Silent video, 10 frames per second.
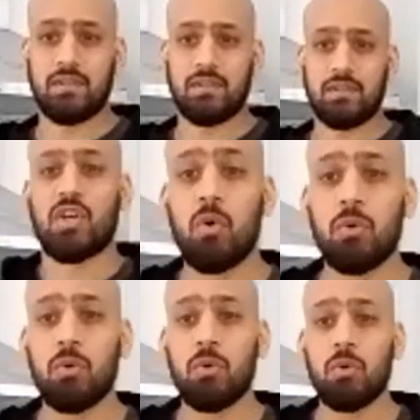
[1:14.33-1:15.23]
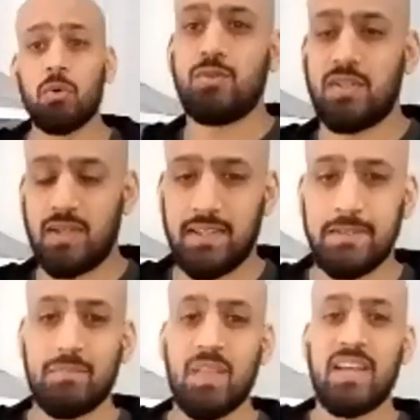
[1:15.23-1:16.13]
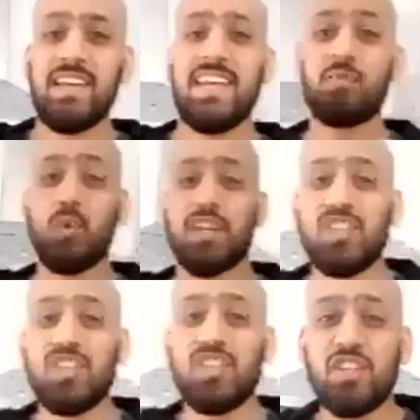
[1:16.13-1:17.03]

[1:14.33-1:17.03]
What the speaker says: So what we're going to do today is we're going to use